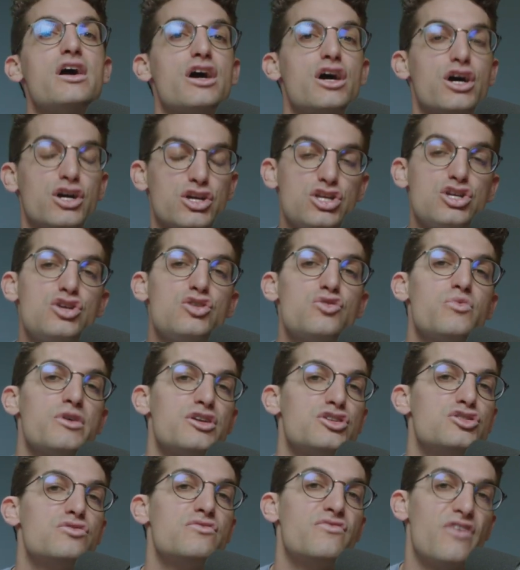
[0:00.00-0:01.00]
you would
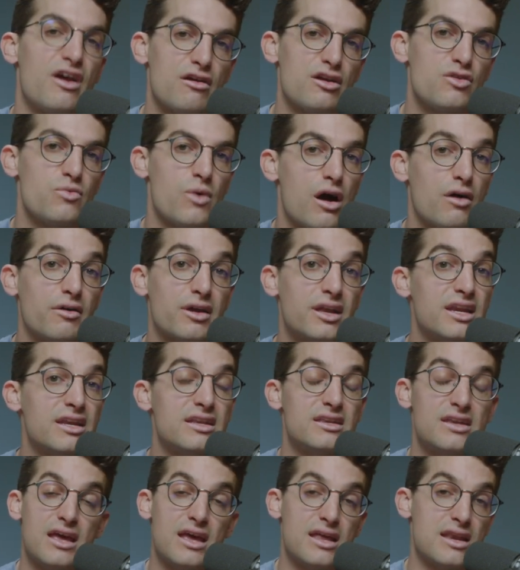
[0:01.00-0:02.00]
do very well
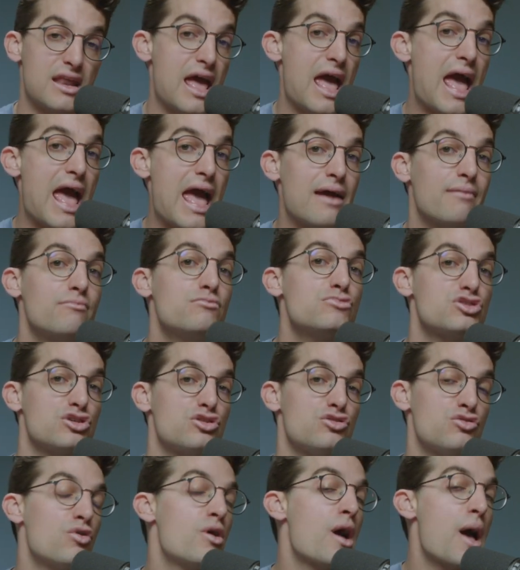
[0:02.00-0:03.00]
getting an
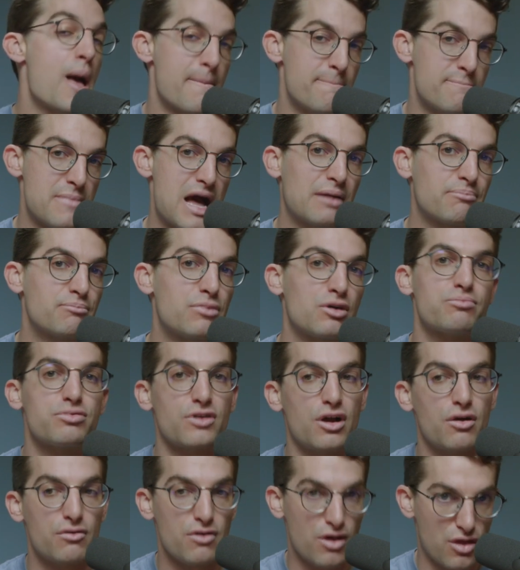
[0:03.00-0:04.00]
M2 MacBook
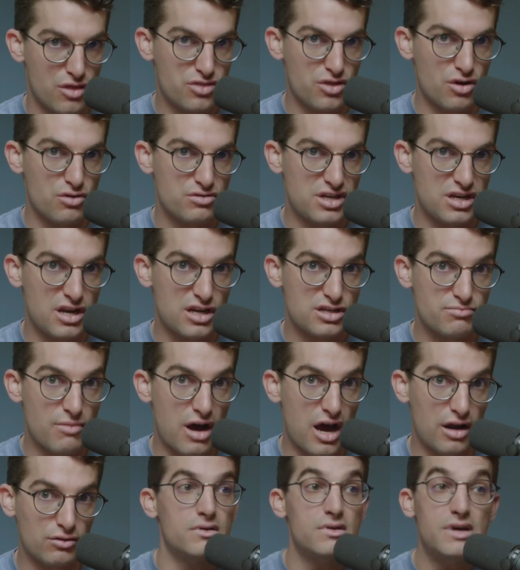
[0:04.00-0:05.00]
Pro 13-inch
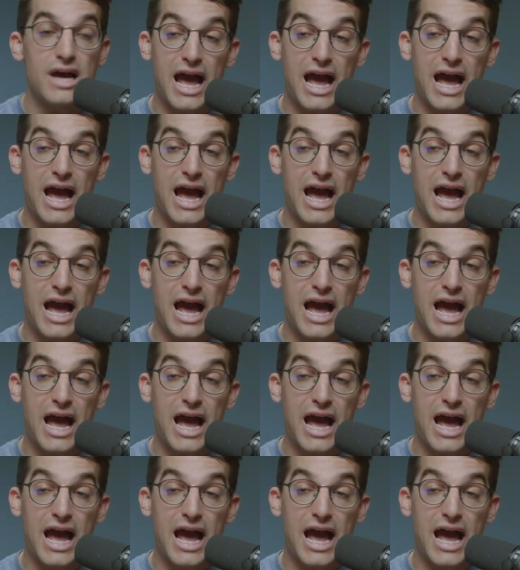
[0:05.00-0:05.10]
model.